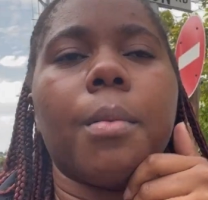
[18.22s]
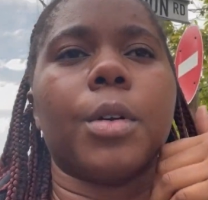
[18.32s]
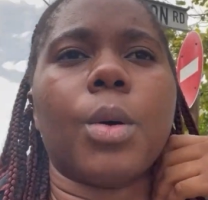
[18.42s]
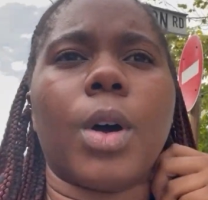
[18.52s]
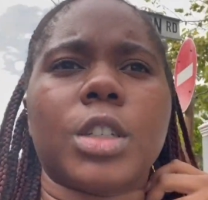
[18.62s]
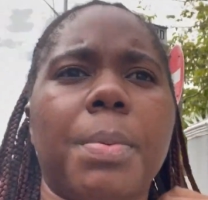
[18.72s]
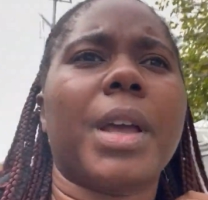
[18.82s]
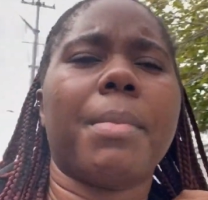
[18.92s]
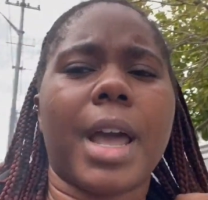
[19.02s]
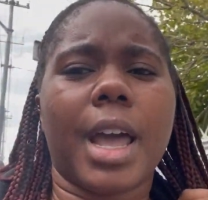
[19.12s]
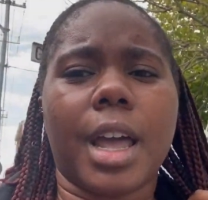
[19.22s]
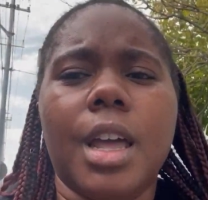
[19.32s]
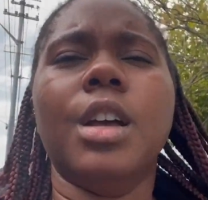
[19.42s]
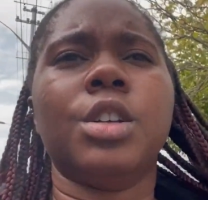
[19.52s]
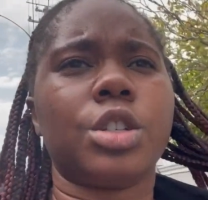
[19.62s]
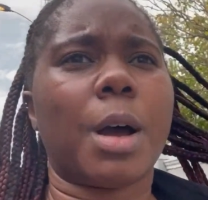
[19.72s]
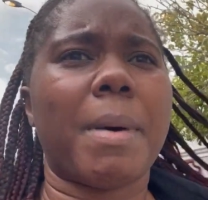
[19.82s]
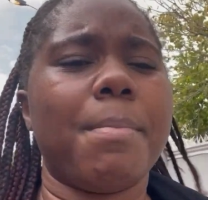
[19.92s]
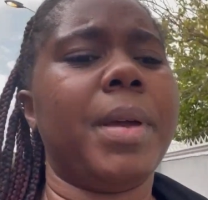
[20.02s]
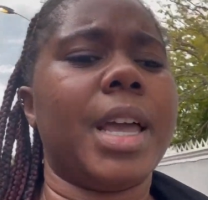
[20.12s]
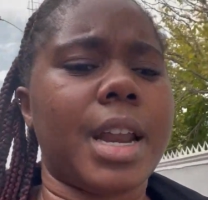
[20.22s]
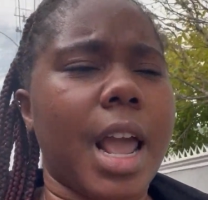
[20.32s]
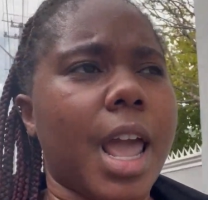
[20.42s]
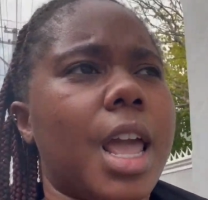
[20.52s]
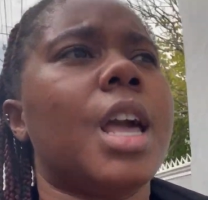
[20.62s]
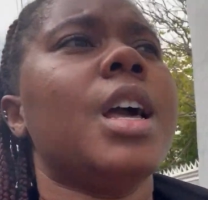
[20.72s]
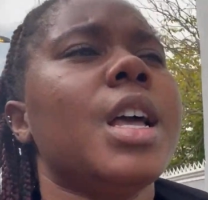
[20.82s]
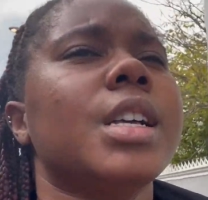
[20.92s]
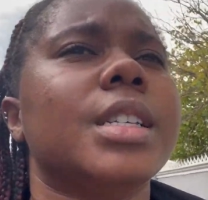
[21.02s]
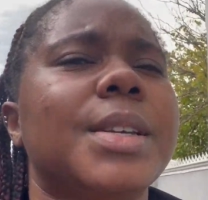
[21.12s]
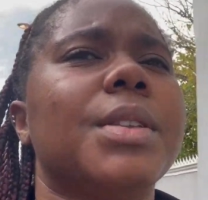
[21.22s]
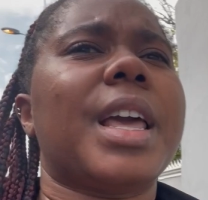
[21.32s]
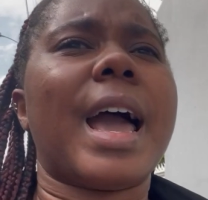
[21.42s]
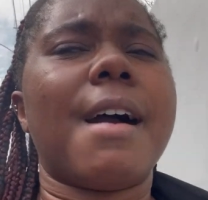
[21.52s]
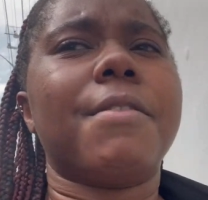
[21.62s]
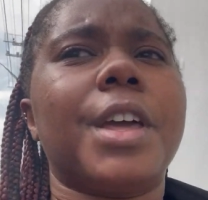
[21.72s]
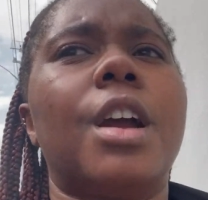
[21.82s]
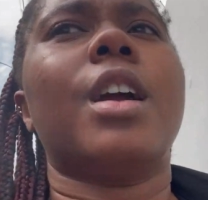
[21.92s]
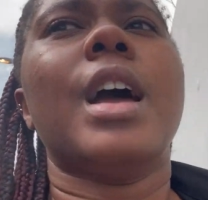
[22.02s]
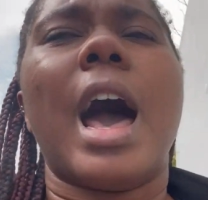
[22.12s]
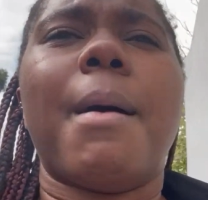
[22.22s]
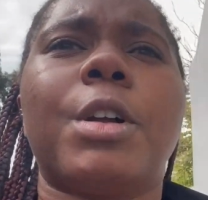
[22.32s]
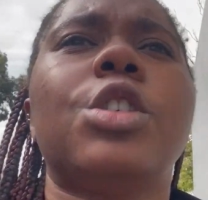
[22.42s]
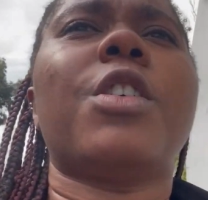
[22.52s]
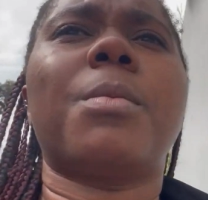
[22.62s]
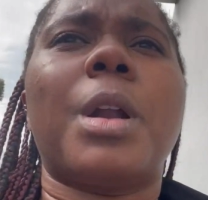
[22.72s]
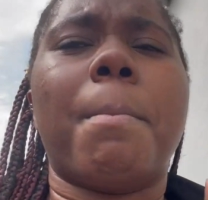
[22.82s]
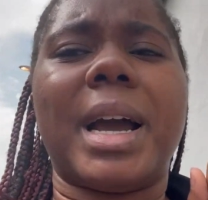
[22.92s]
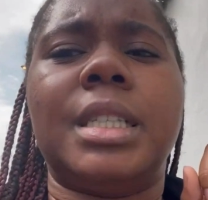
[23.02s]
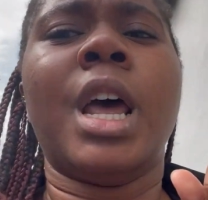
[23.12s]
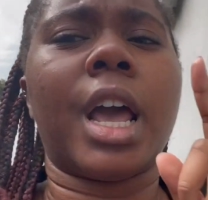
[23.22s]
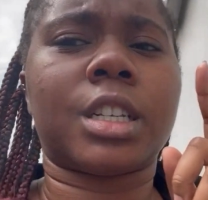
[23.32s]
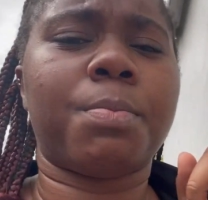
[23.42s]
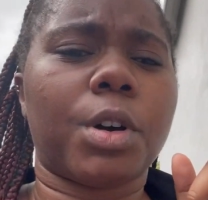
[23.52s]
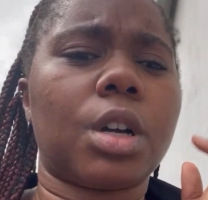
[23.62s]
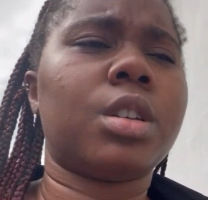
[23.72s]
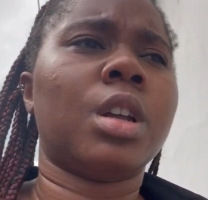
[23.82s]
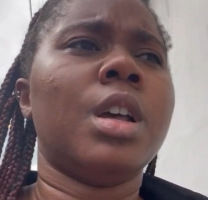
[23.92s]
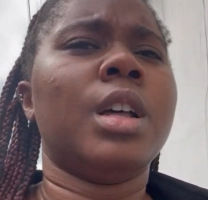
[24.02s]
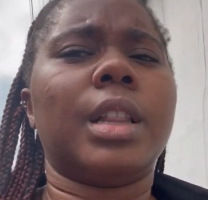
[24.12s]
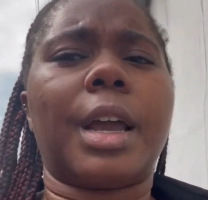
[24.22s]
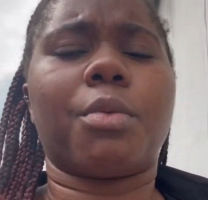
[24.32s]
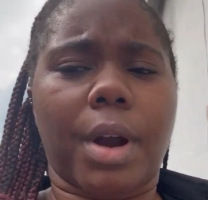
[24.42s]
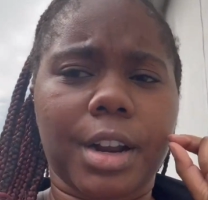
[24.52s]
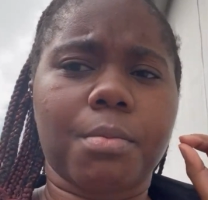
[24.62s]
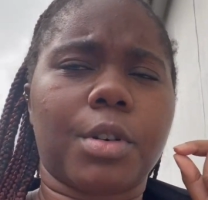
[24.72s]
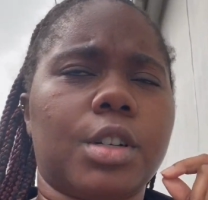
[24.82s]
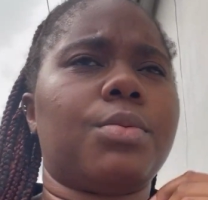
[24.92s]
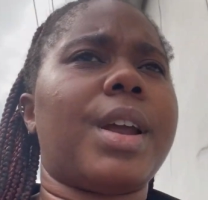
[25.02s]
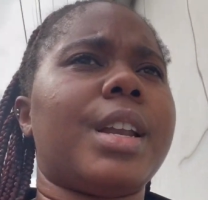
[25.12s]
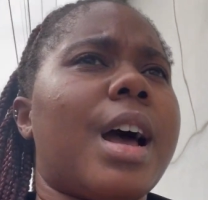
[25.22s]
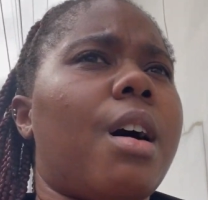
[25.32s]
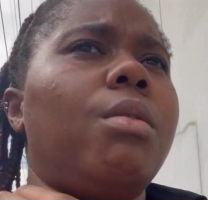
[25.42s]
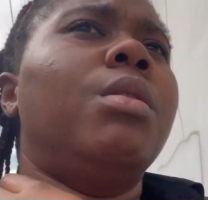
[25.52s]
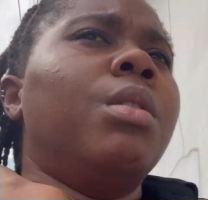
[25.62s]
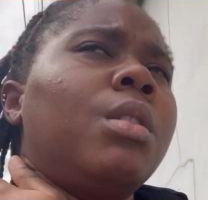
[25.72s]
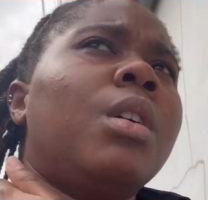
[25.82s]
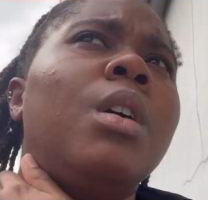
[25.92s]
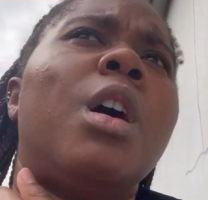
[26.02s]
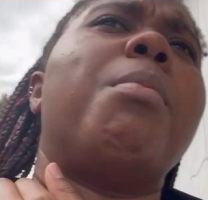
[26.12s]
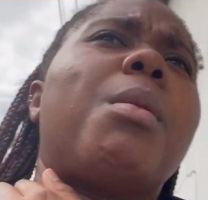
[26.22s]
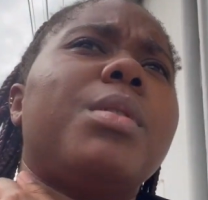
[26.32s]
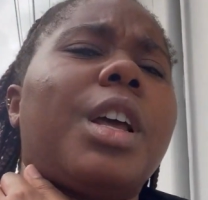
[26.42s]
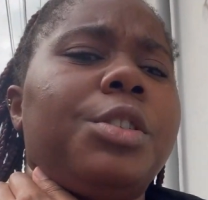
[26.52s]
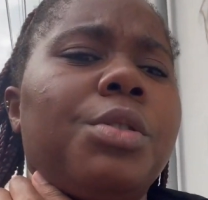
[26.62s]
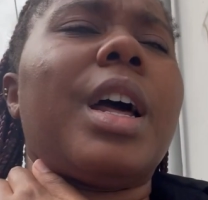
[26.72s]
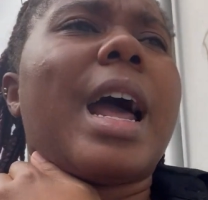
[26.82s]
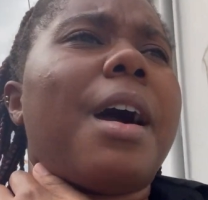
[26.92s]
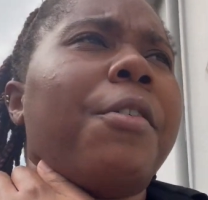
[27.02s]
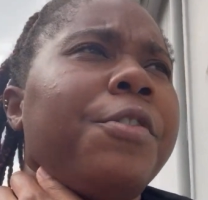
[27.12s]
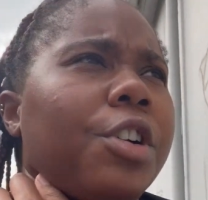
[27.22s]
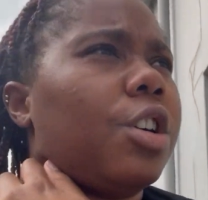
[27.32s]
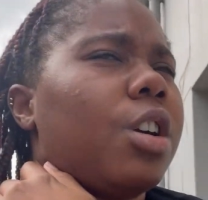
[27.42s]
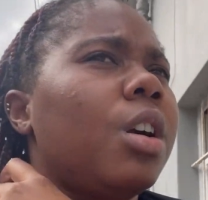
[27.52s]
gonna walk to Pick and Pay, stop by Pin A, see what they have there. I'm not sure if I'm gonna buy textbooks, like writing books right now. Probably like do that after